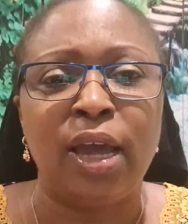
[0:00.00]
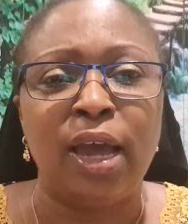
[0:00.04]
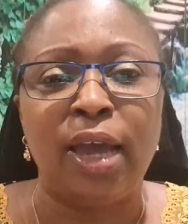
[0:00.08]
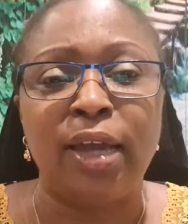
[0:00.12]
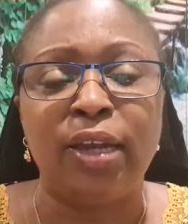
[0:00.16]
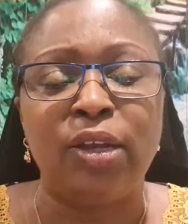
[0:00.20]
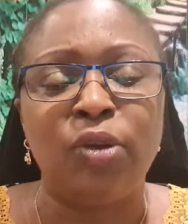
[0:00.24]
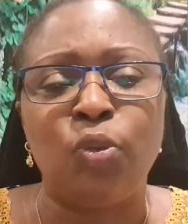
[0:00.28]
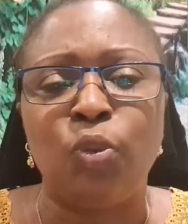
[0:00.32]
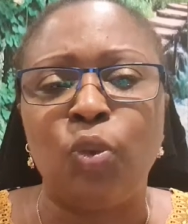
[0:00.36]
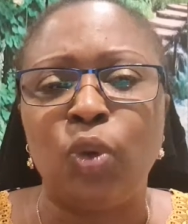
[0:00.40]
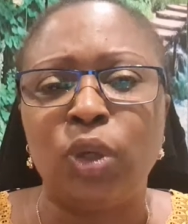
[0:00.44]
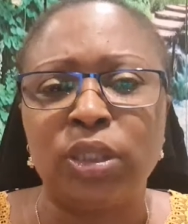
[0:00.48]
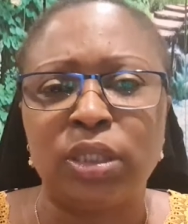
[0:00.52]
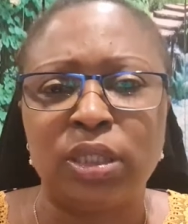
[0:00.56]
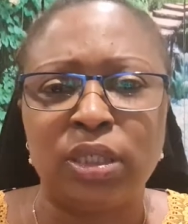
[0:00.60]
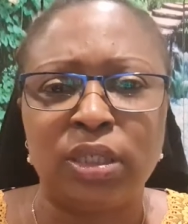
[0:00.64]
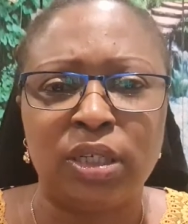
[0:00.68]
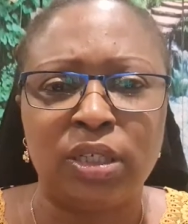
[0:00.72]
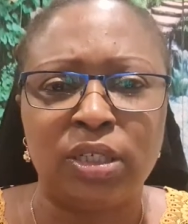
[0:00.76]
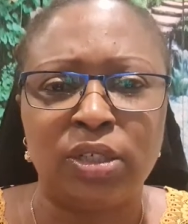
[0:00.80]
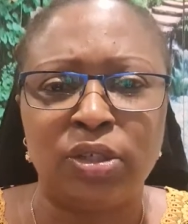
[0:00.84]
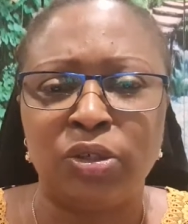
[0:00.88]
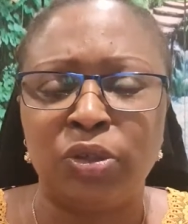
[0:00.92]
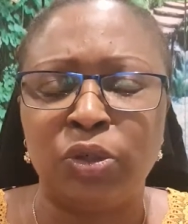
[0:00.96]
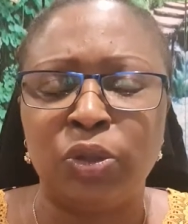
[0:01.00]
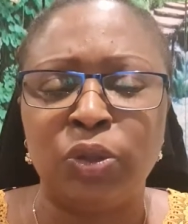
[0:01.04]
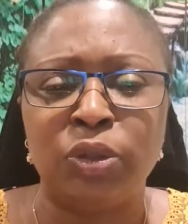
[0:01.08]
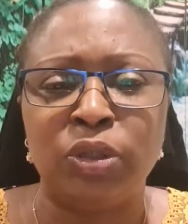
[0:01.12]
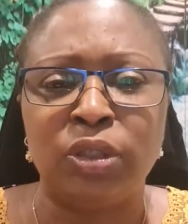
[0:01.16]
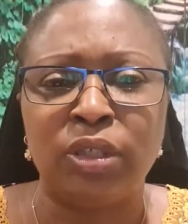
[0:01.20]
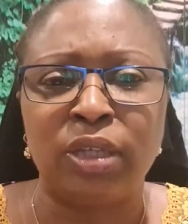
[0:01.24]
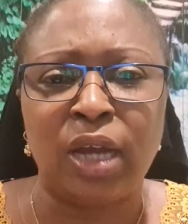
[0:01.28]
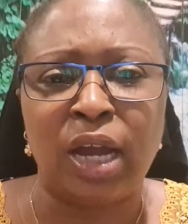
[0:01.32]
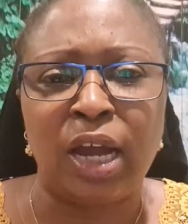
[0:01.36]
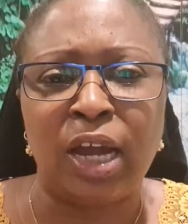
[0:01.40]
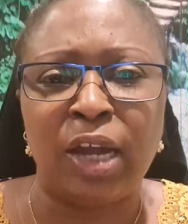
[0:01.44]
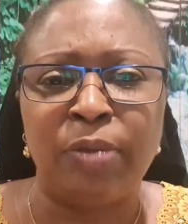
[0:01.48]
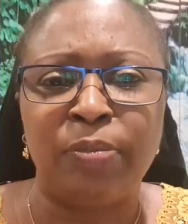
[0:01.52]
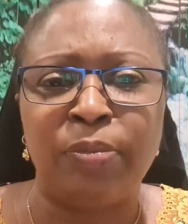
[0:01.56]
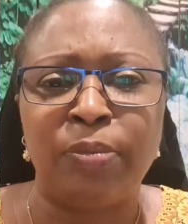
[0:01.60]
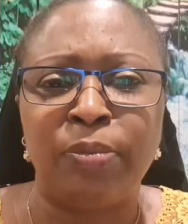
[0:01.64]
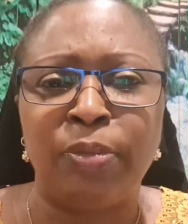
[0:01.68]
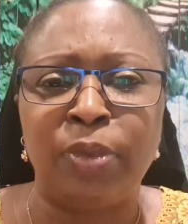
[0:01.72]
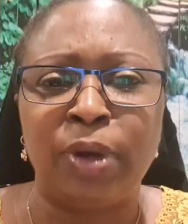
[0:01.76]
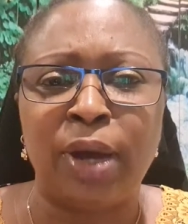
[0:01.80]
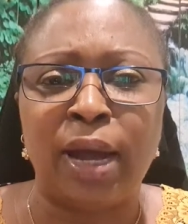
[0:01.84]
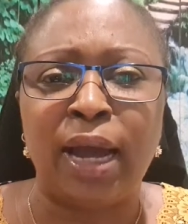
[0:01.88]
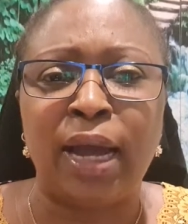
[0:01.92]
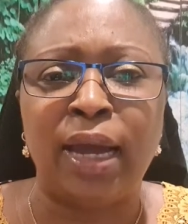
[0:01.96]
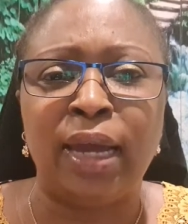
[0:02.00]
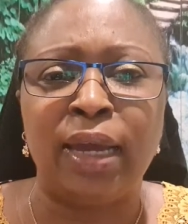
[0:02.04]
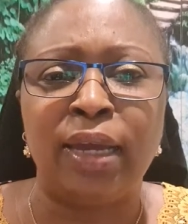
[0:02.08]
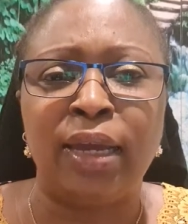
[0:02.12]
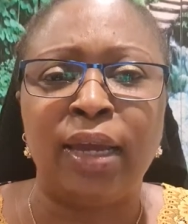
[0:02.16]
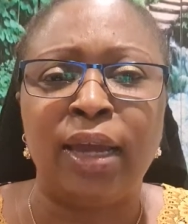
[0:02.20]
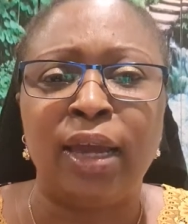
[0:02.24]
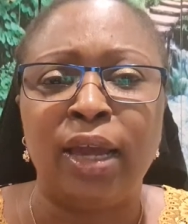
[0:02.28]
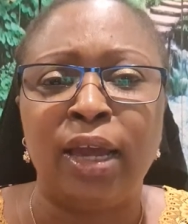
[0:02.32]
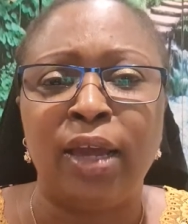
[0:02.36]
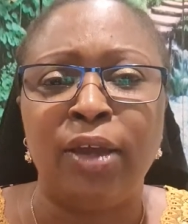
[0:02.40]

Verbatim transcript: and it wasn't a good time, but I,